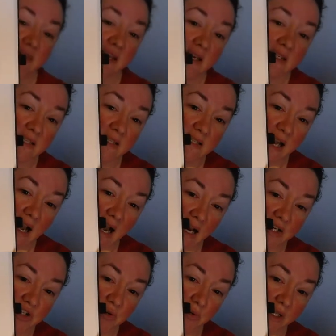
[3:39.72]
this is
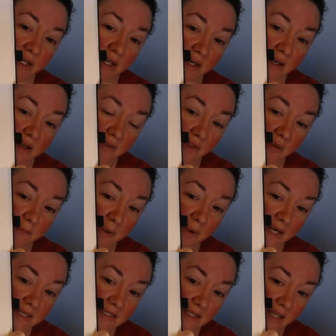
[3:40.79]
actually the
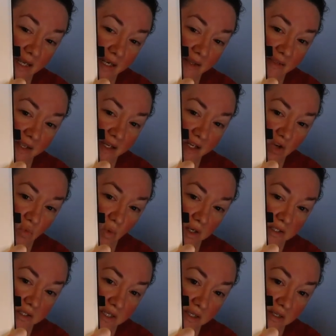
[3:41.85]
baseline that you
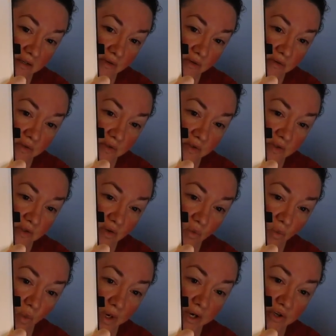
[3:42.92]
want to use
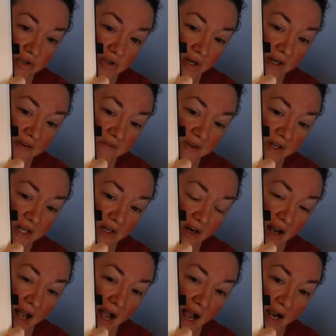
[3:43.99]
when you're trying to figure
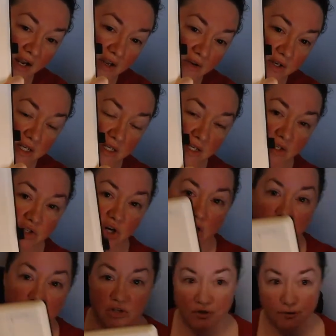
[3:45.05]
out how you need to
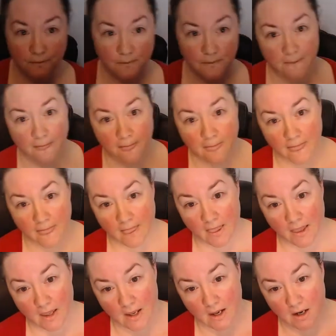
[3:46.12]
charge.
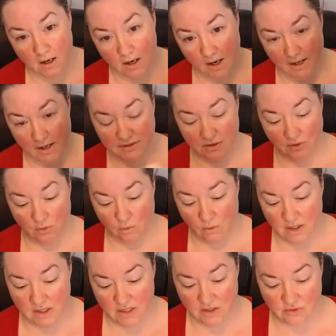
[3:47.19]
I don't
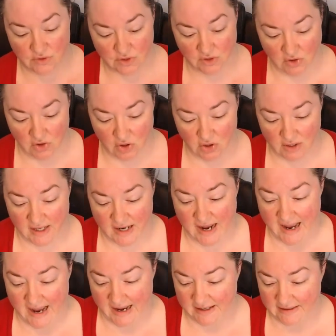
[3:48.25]
want you to look
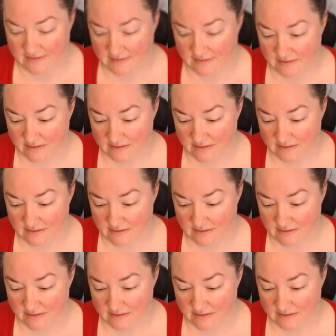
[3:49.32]
at